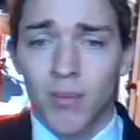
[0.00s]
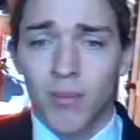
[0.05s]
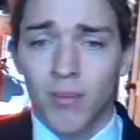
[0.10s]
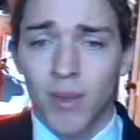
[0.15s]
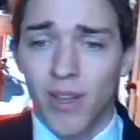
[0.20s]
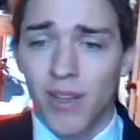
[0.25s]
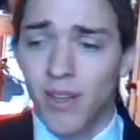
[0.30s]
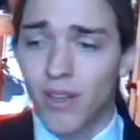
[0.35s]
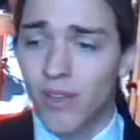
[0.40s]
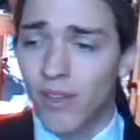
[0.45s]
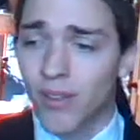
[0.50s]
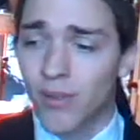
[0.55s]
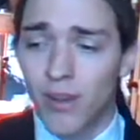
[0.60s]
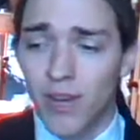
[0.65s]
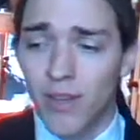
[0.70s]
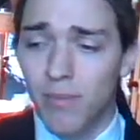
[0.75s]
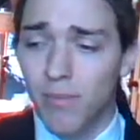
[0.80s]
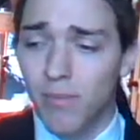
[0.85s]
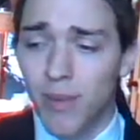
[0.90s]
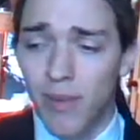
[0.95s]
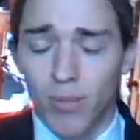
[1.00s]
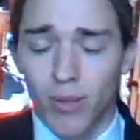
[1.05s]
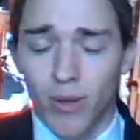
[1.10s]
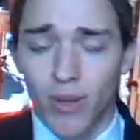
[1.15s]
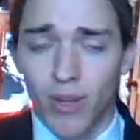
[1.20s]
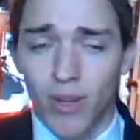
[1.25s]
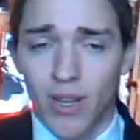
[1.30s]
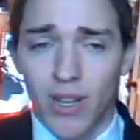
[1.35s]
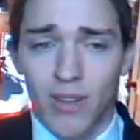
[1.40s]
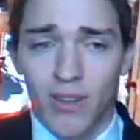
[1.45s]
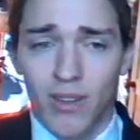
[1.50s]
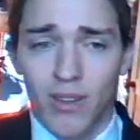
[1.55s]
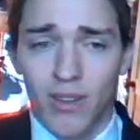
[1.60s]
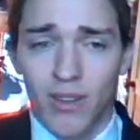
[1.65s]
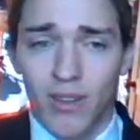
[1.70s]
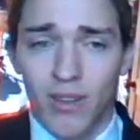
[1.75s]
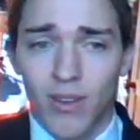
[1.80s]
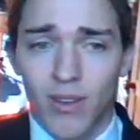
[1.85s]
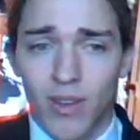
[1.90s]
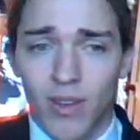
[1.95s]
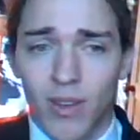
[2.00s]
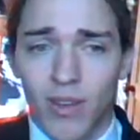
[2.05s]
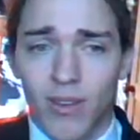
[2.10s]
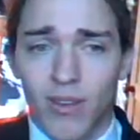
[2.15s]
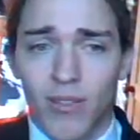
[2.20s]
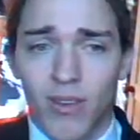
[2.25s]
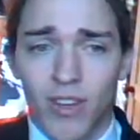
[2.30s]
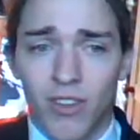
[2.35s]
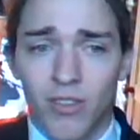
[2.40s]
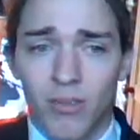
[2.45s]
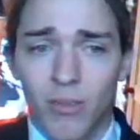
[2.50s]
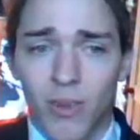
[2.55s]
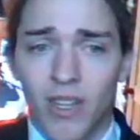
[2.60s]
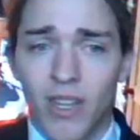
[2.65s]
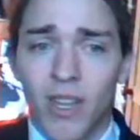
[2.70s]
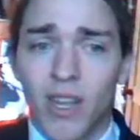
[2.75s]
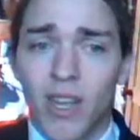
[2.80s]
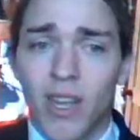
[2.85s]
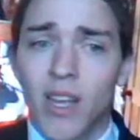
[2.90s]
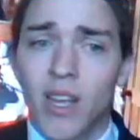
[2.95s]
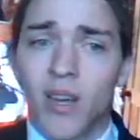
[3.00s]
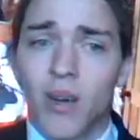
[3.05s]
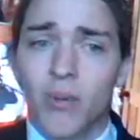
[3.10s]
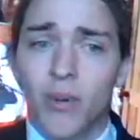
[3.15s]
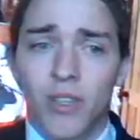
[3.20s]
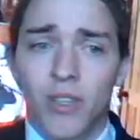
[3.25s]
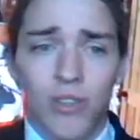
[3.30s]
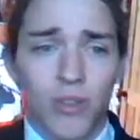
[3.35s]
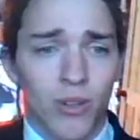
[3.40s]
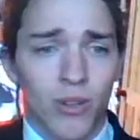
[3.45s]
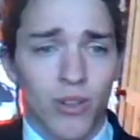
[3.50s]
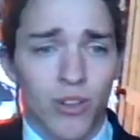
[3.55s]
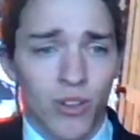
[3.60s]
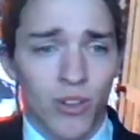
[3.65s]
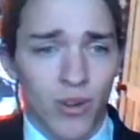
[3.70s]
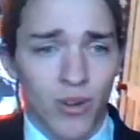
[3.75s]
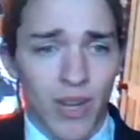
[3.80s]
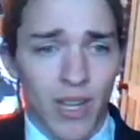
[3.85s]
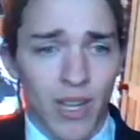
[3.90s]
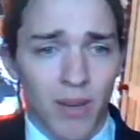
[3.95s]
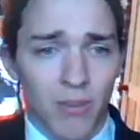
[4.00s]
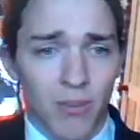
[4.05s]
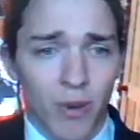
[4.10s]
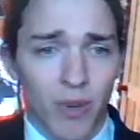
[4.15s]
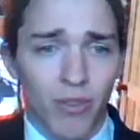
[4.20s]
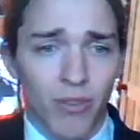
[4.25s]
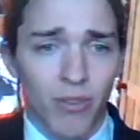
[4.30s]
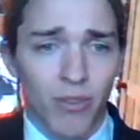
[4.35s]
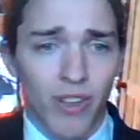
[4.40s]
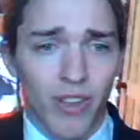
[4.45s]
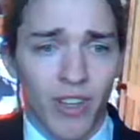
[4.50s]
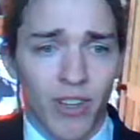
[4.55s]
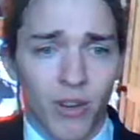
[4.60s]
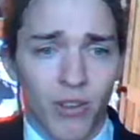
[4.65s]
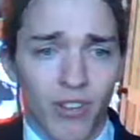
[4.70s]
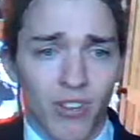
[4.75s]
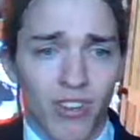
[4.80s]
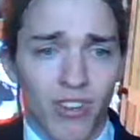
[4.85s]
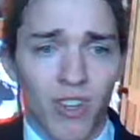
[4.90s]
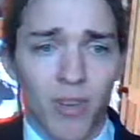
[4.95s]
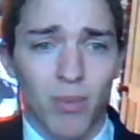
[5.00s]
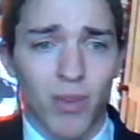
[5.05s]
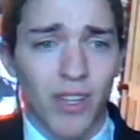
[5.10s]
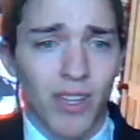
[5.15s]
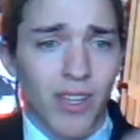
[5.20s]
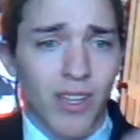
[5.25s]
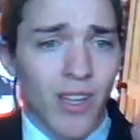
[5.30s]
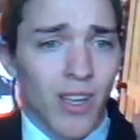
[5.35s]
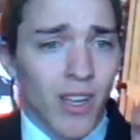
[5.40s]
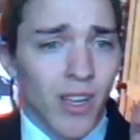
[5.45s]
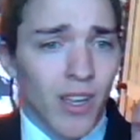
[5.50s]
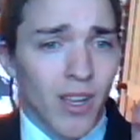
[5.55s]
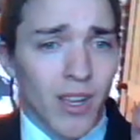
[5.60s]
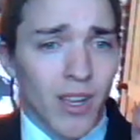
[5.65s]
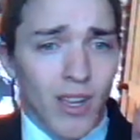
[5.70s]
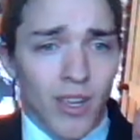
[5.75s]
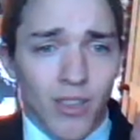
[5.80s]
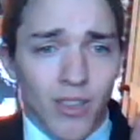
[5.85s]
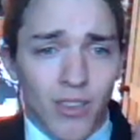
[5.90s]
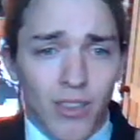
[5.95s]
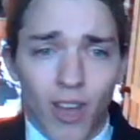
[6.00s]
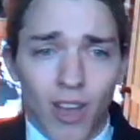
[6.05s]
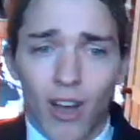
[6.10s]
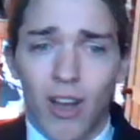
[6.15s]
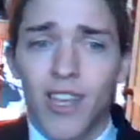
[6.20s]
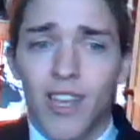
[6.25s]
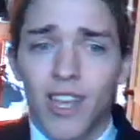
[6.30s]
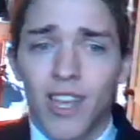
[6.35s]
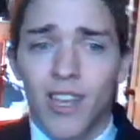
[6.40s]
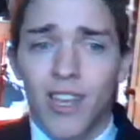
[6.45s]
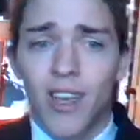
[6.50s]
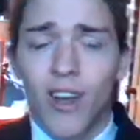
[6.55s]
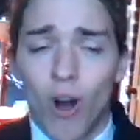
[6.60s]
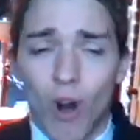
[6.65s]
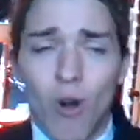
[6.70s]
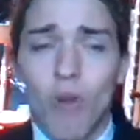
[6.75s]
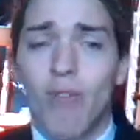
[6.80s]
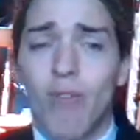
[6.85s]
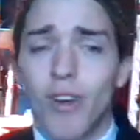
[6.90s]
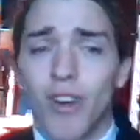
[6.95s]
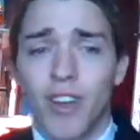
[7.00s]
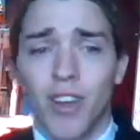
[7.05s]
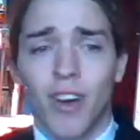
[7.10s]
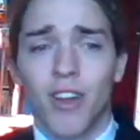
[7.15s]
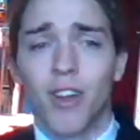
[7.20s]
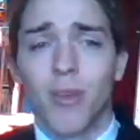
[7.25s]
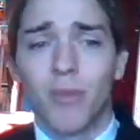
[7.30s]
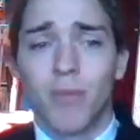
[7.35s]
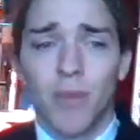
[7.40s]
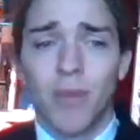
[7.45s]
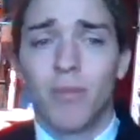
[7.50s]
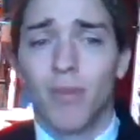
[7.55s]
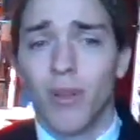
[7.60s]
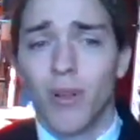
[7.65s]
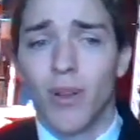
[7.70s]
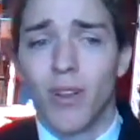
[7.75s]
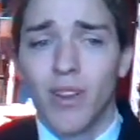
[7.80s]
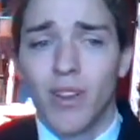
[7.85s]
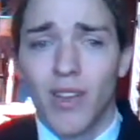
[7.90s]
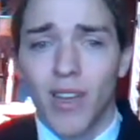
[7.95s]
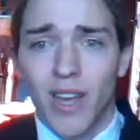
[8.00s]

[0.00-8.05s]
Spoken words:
by great people. And trust me, what you're doing in most of your videos is simply talking over the other people.